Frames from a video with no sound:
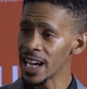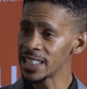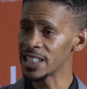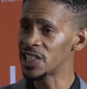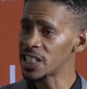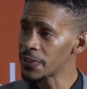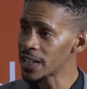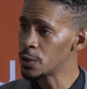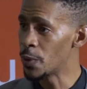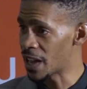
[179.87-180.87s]
years is
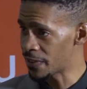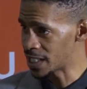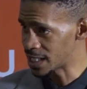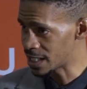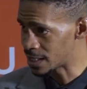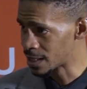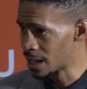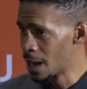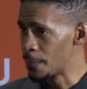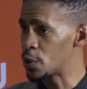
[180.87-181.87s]
shivering wherever it is,
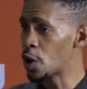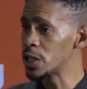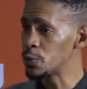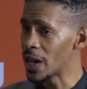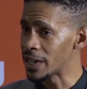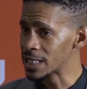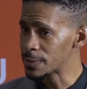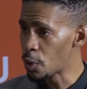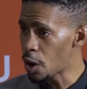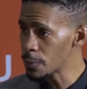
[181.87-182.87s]
because we are a
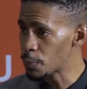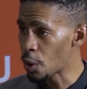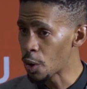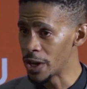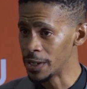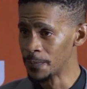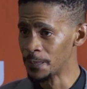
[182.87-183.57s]
small boy.